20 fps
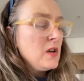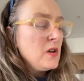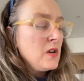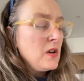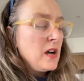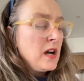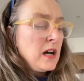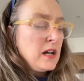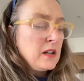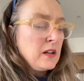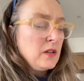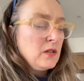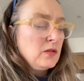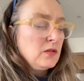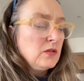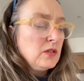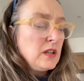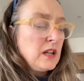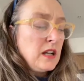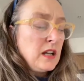her
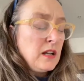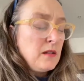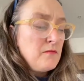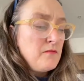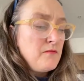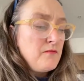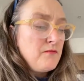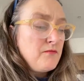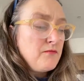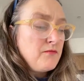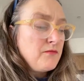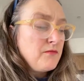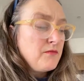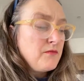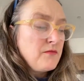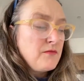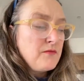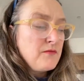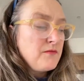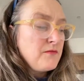article
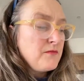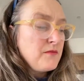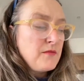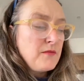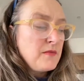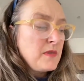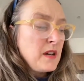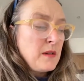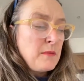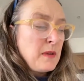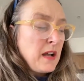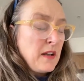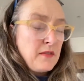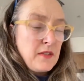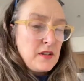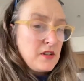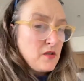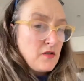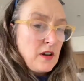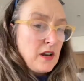
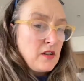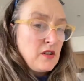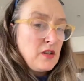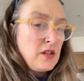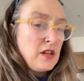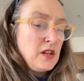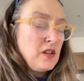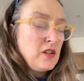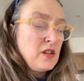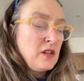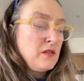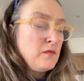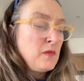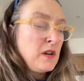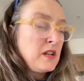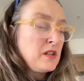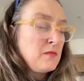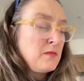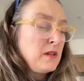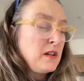about this tragedy, she
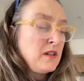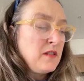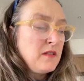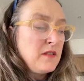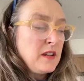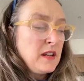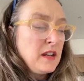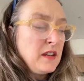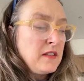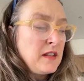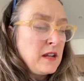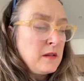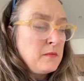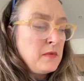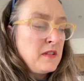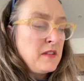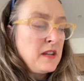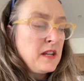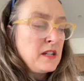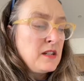went to bed and thinking
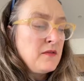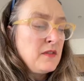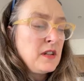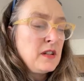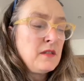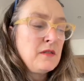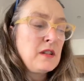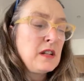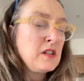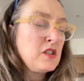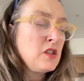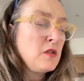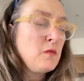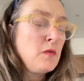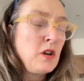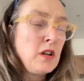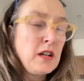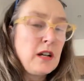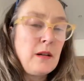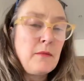that'd be the end of it, and then she
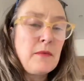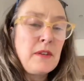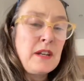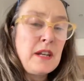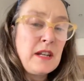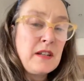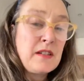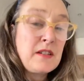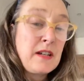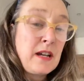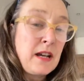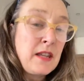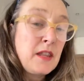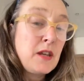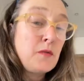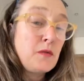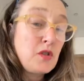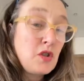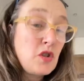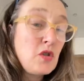woke up the next day,
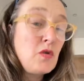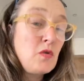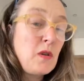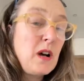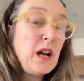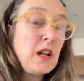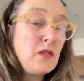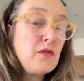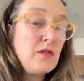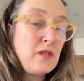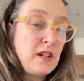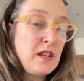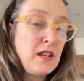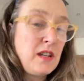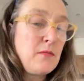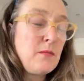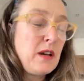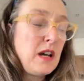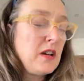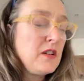there were 200
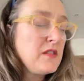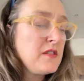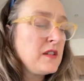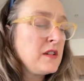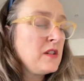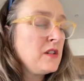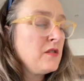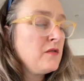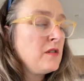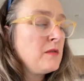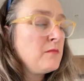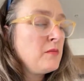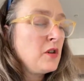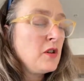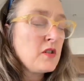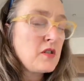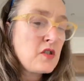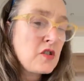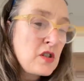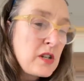emails in her
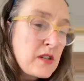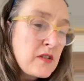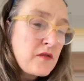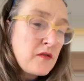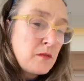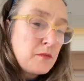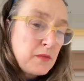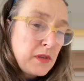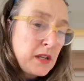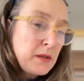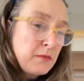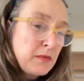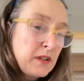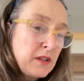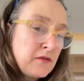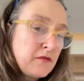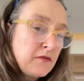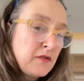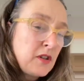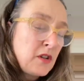inbox just from
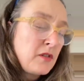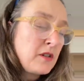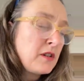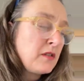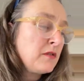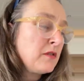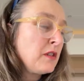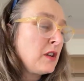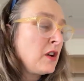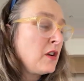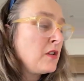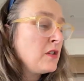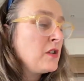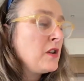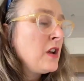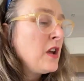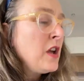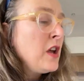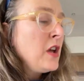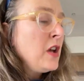people in Florida
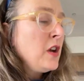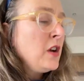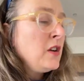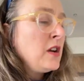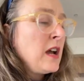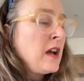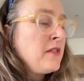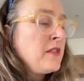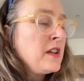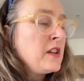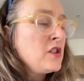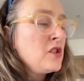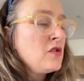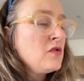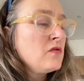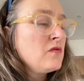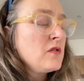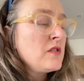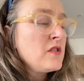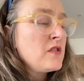alone who'd had their
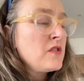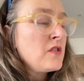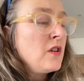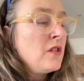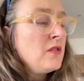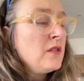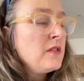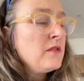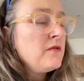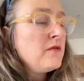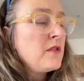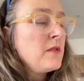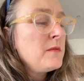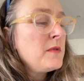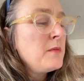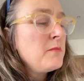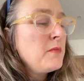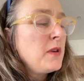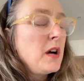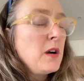children stolen
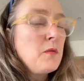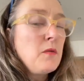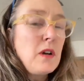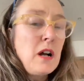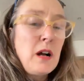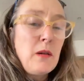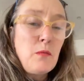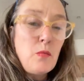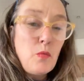from them by